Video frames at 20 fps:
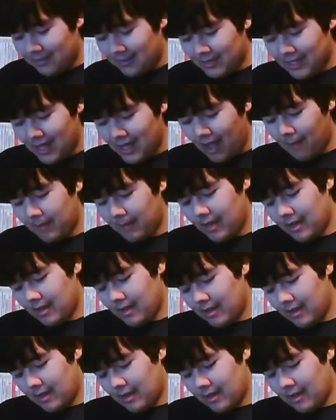GameStop.
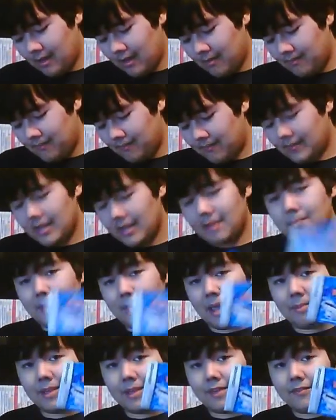
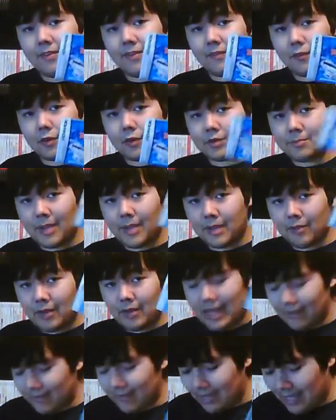Beyblade V-Force
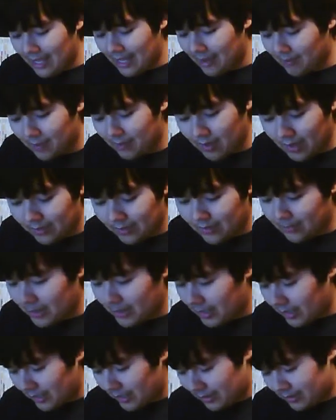manual, have the game, don't have the
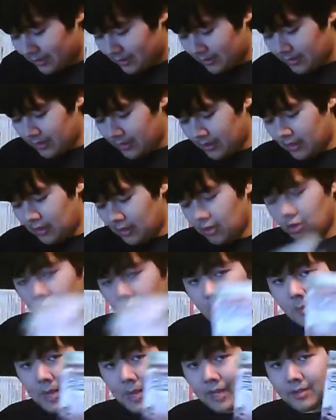box.
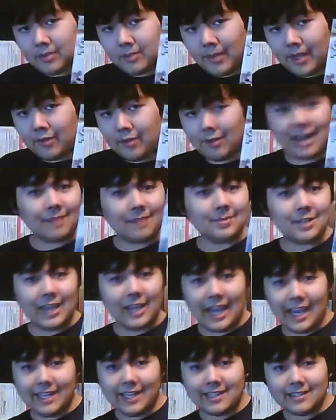Chrome Hounds manual,
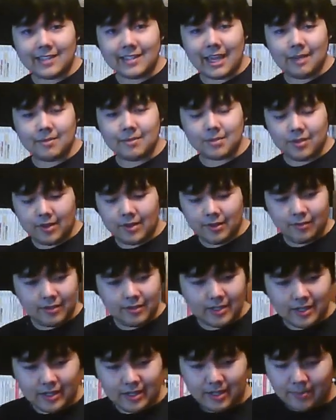absolutely hate this game, so I
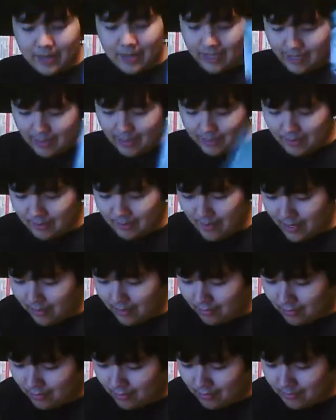returned it, but I kept the
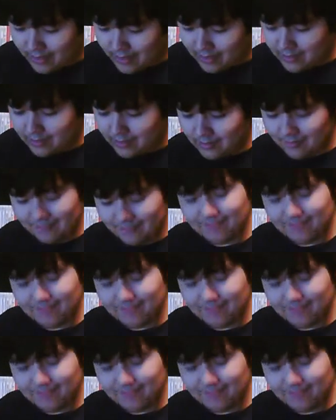manual because,